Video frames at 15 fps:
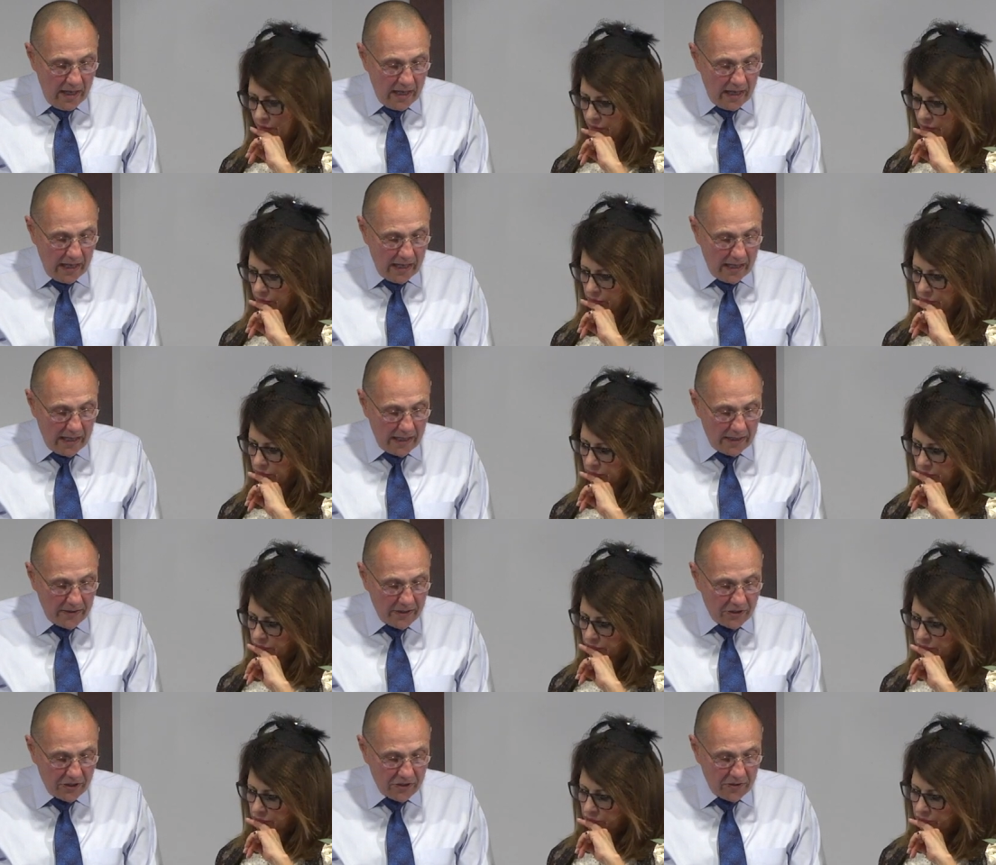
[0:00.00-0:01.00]
Speaker 1: Uh,
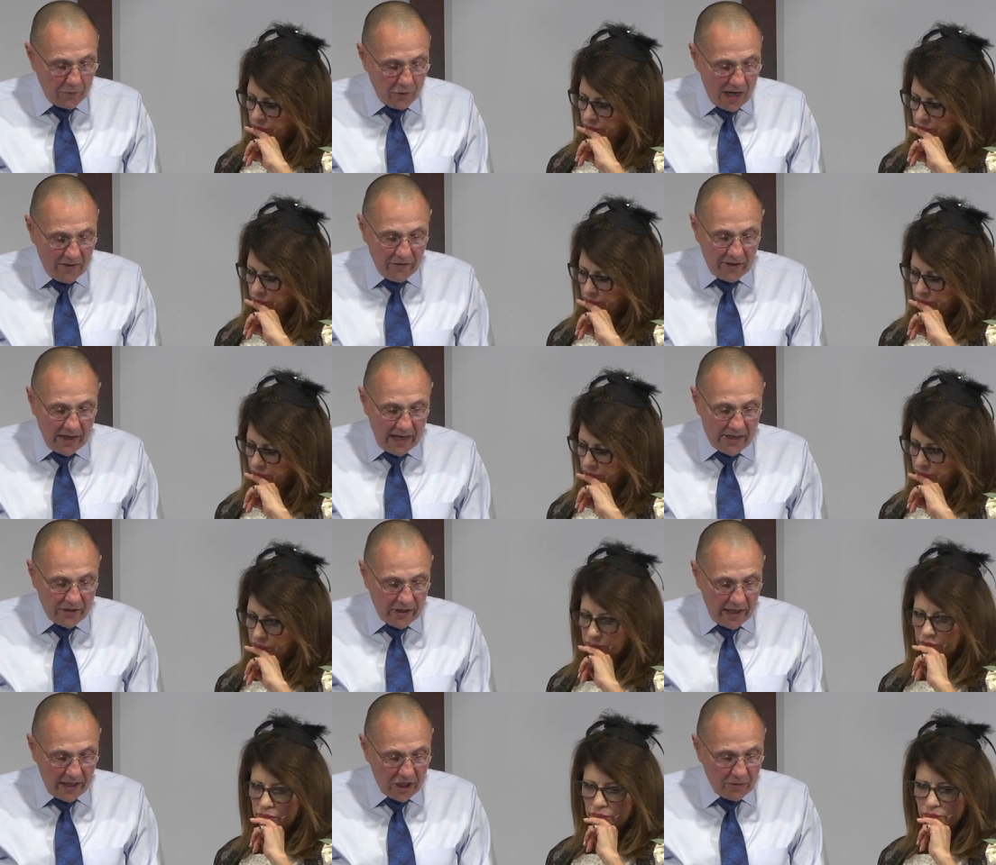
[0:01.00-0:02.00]
this is the prophet
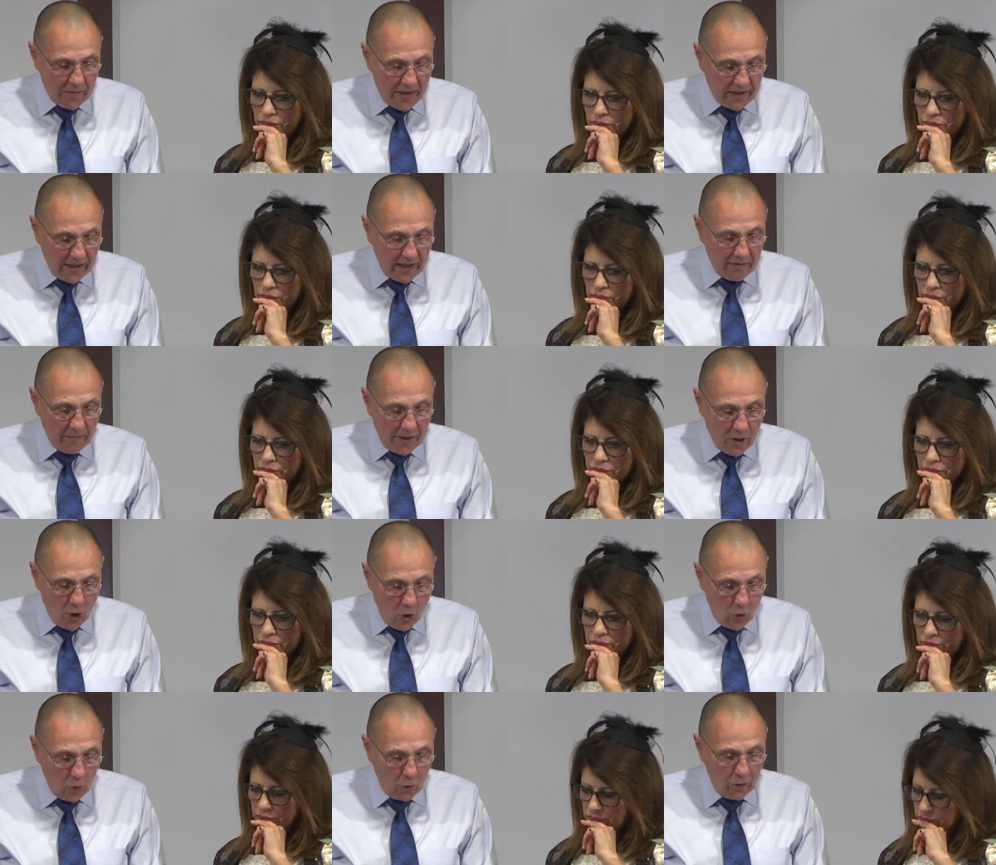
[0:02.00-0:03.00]
Isaiah speaking
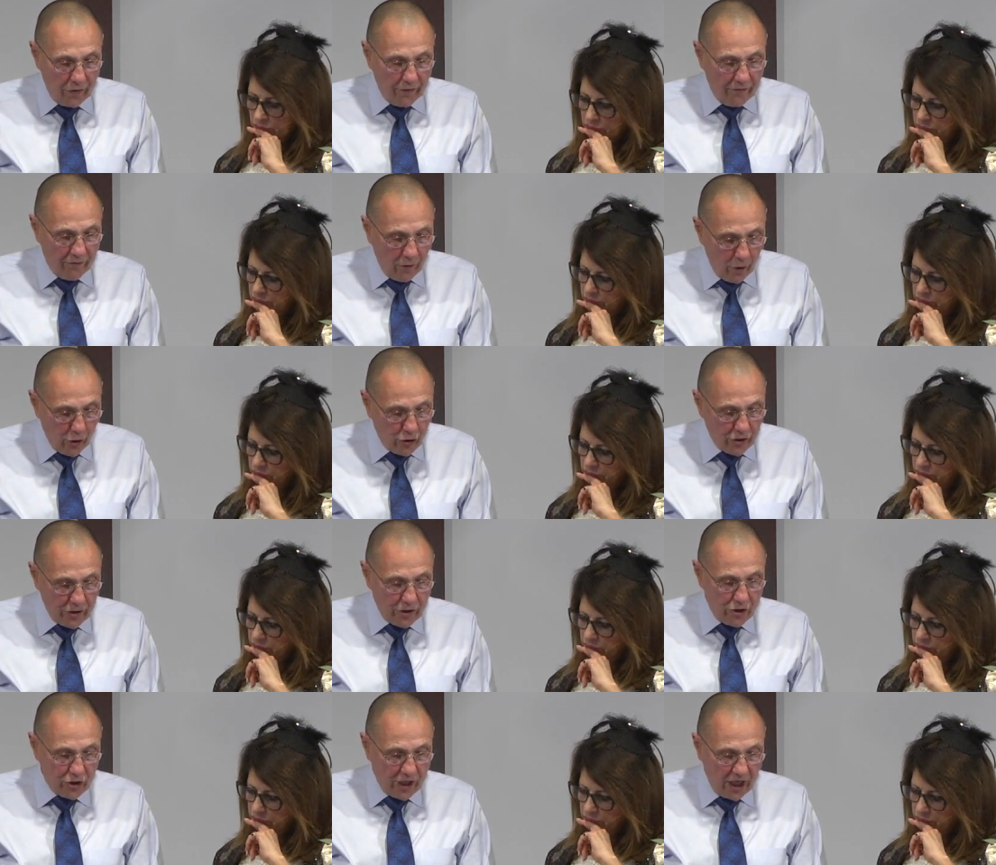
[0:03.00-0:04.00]
Behold, the
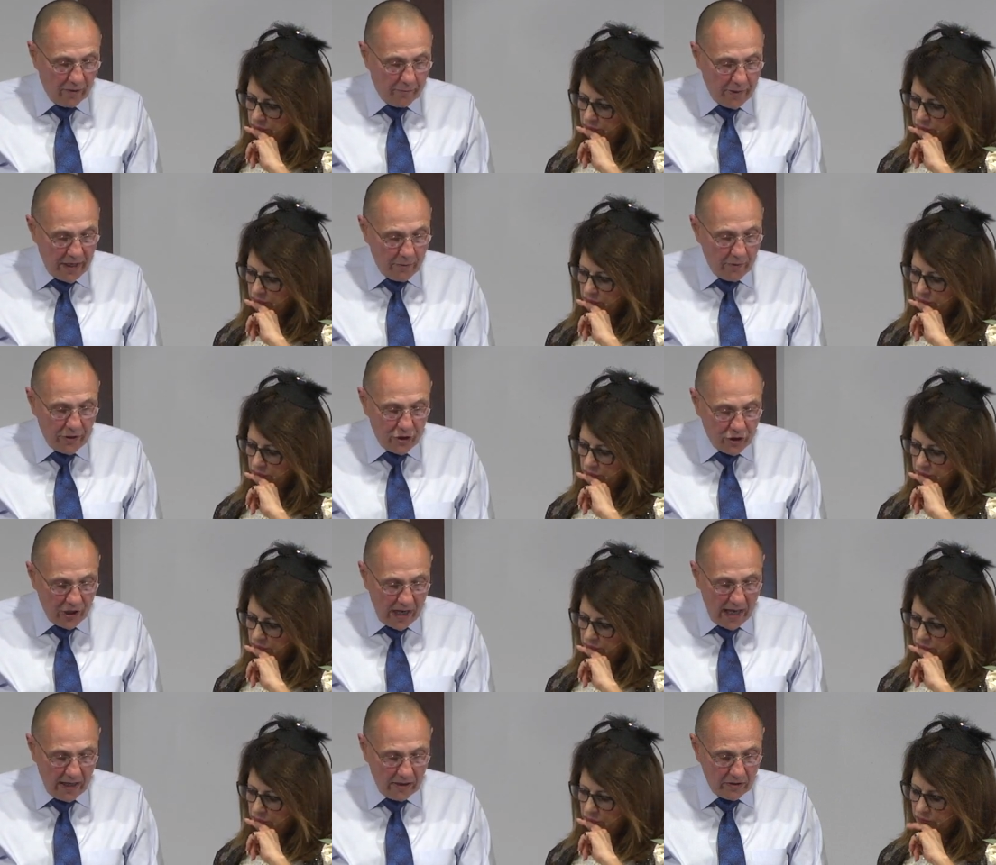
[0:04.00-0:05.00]
virgin shall be with
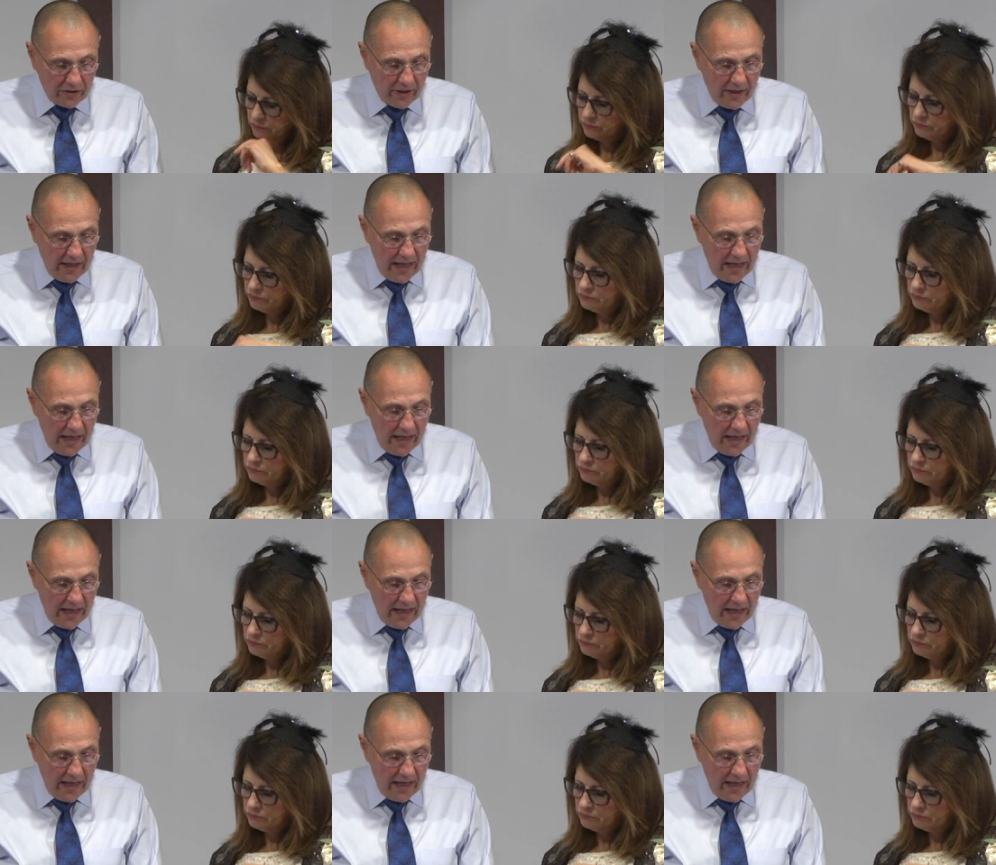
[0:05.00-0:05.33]
child